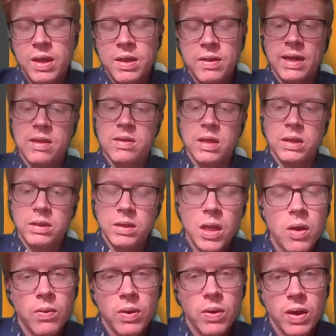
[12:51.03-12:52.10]
That leads to
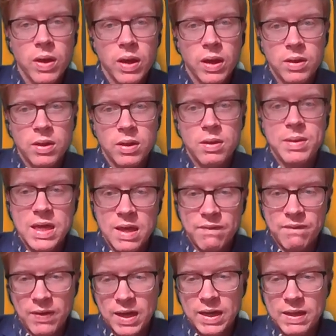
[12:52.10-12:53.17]
lower
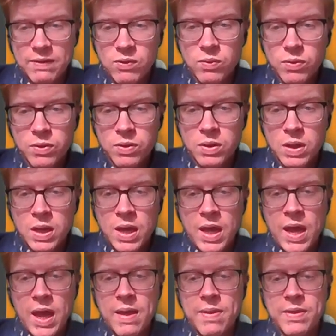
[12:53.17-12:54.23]
PFR levels,
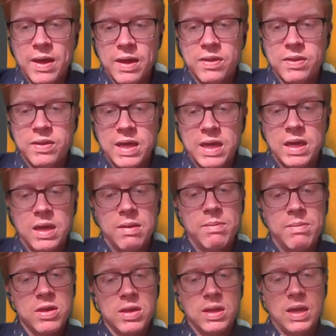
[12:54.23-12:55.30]
and thus the
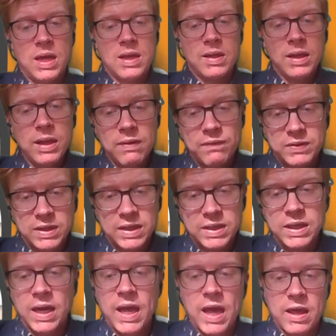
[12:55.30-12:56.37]
inhibition is
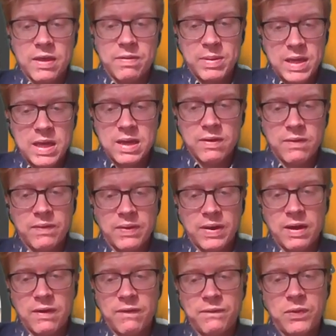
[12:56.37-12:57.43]
lifted as
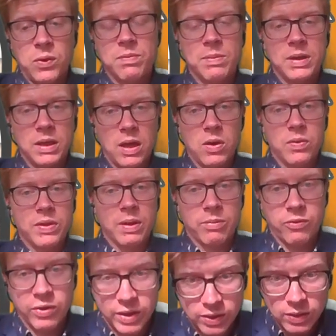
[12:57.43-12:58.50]
PFR falls below
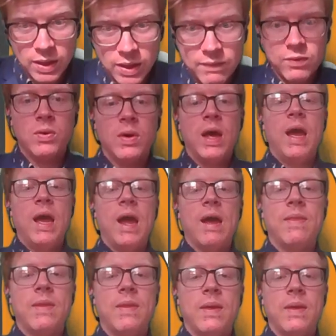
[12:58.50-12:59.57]
some critical level,
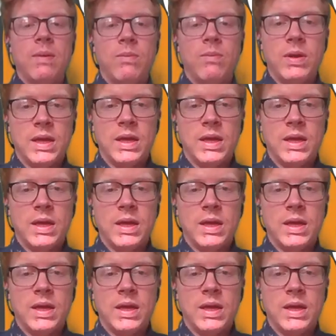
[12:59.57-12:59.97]
and then we get